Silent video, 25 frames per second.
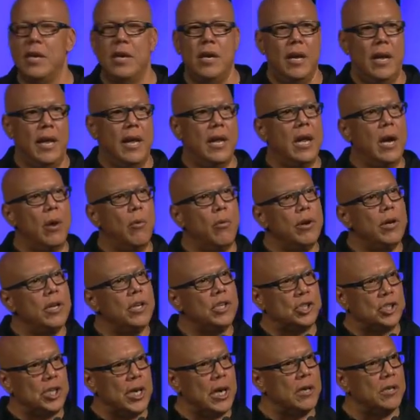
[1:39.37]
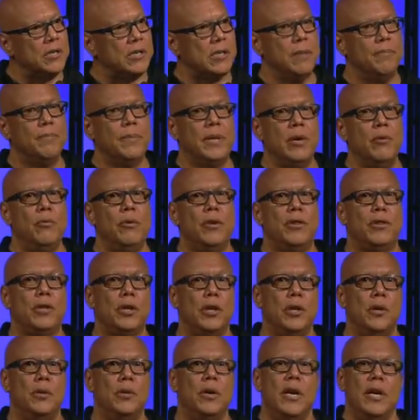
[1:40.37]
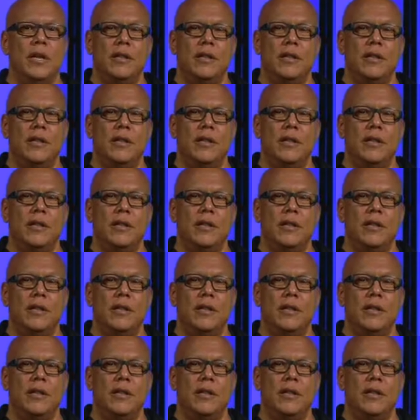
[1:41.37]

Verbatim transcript: And I want to share something with you